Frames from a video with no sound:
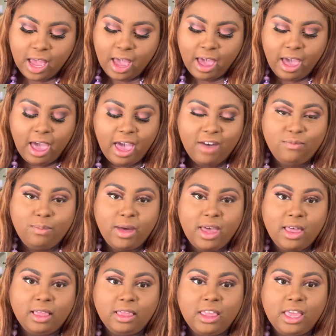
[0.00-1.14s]
have
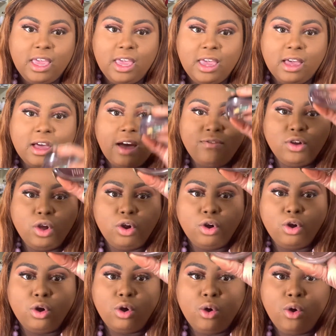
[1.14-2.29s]
been the
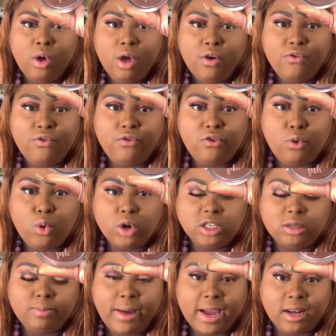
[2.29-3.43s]
CoverGirl Full
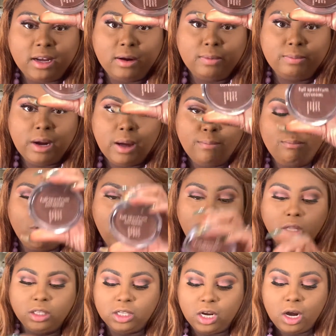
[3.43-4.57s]
Spectrum
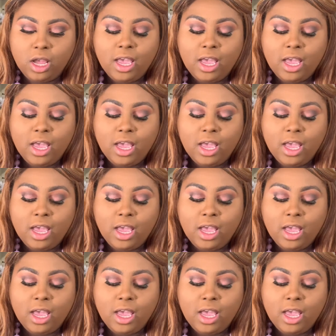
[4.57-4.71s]
Bronzer.